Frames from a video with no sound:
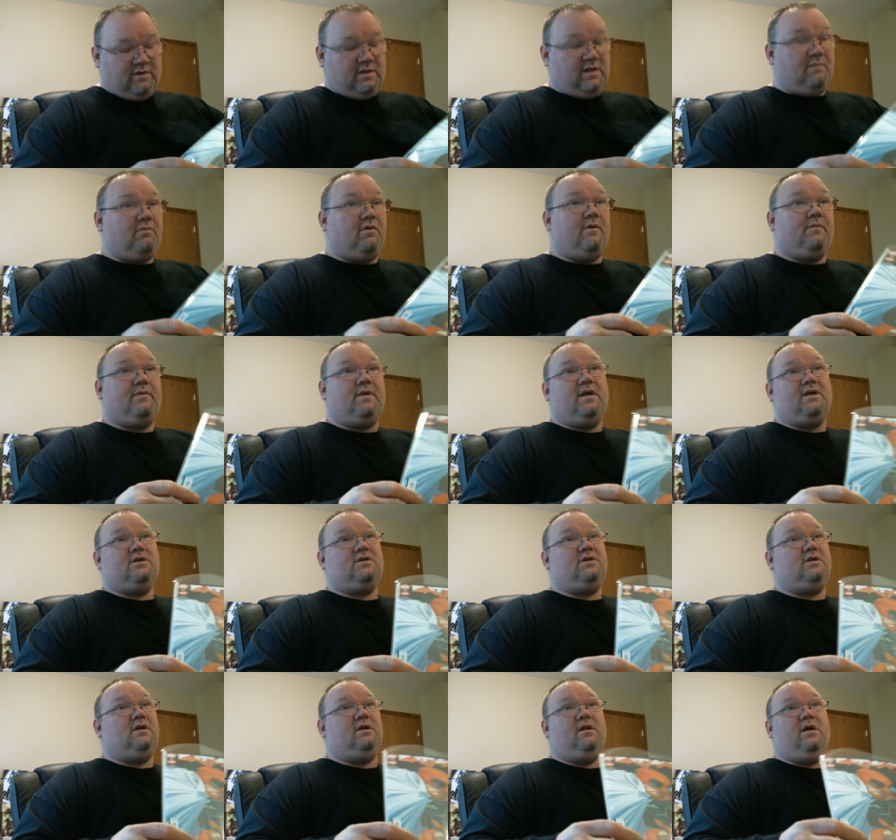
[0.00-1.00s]
They bumped that
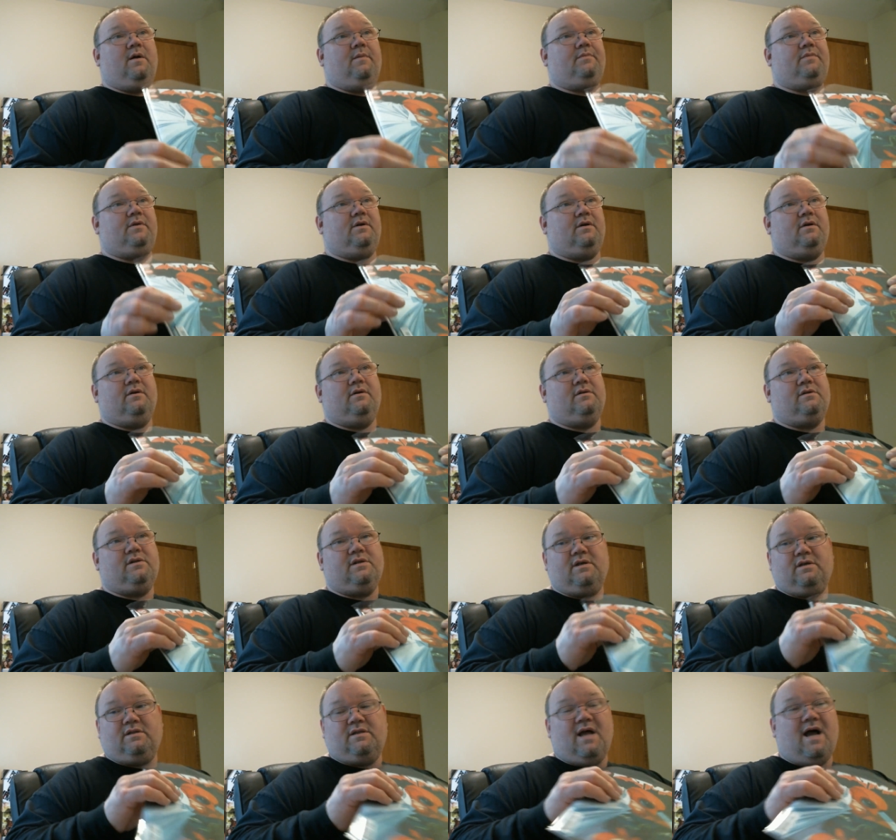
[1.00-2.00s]
shit up to
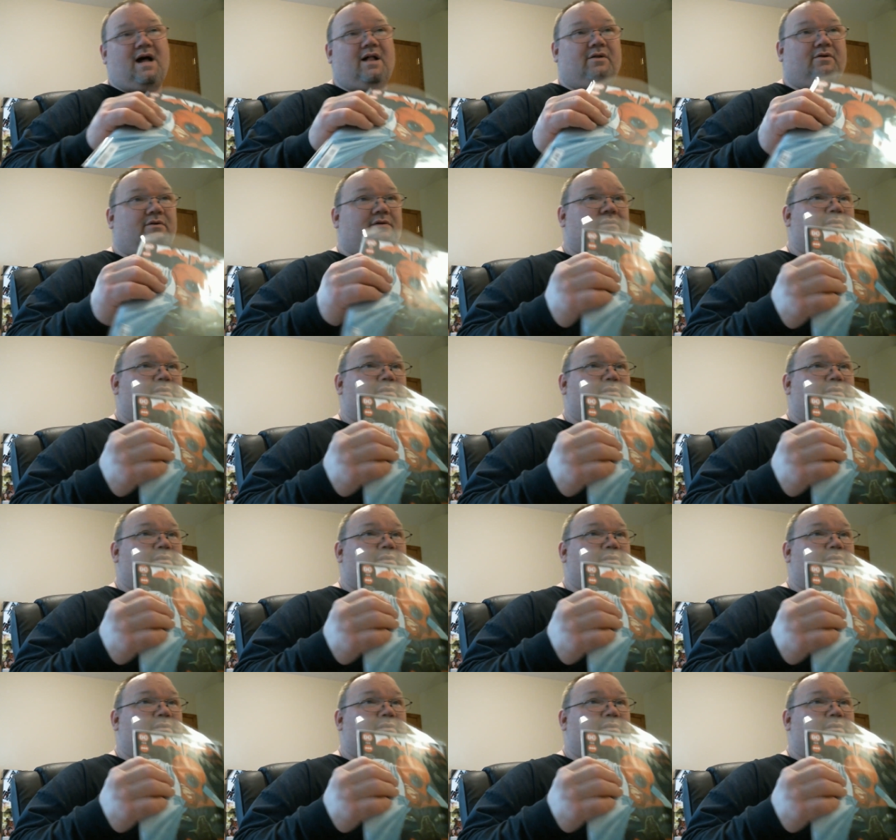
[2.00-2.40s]
six dollars,